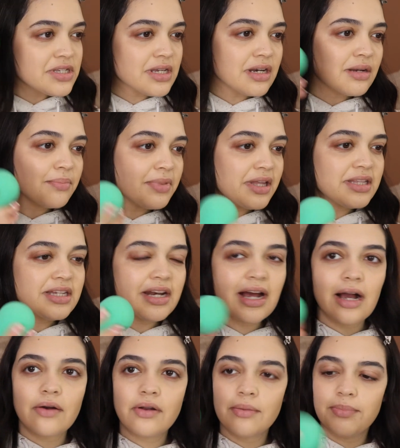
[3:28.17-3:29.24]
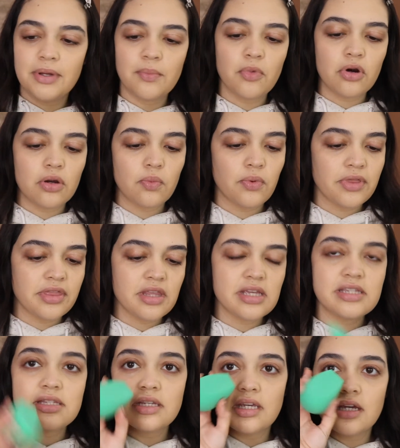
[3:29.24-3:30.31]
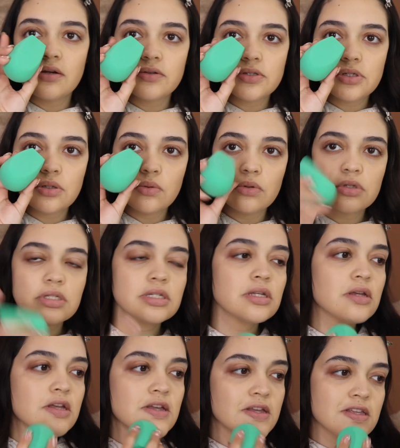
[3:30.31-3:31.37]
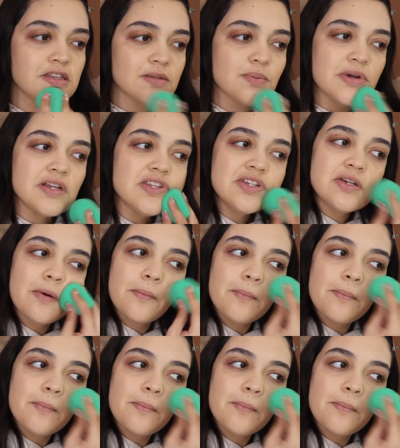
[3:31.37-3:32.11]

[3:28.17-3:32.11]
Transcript: gonna blend it out a bit more with this Eco Tools sponge.